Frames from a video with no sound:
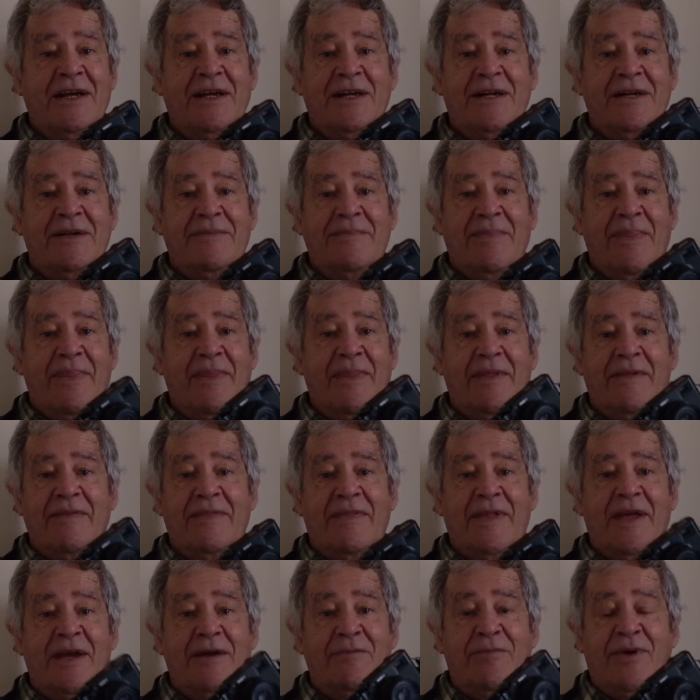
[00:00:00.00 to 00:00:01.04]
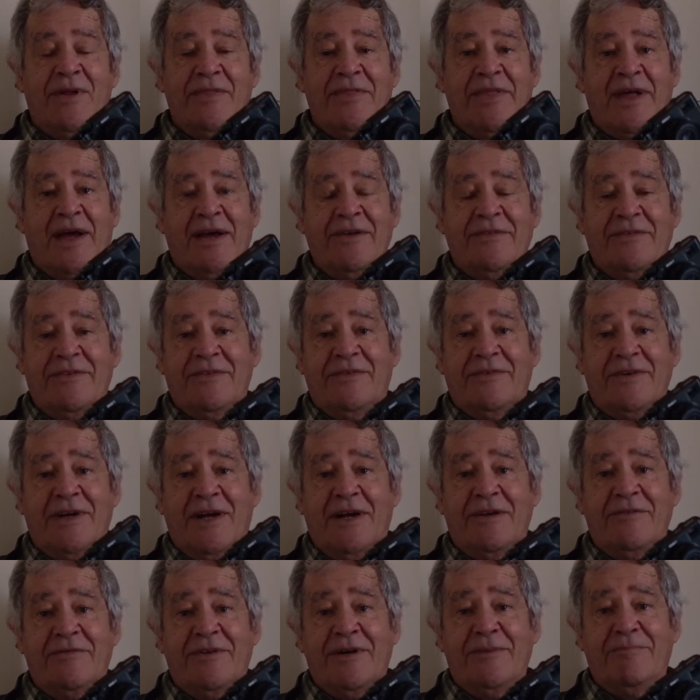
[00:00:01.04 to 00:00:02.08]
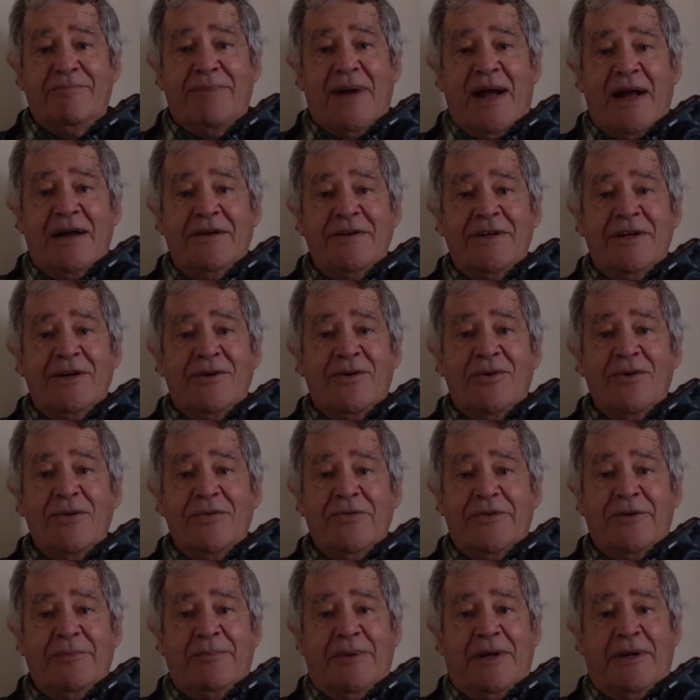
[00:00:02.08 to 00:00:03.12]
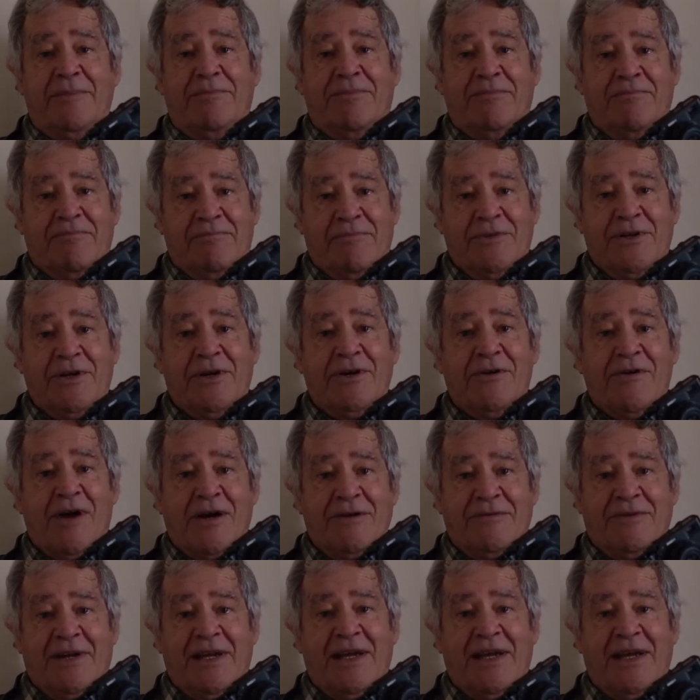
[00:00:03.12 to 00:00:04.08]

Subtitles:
at £1,300 it ought to be your only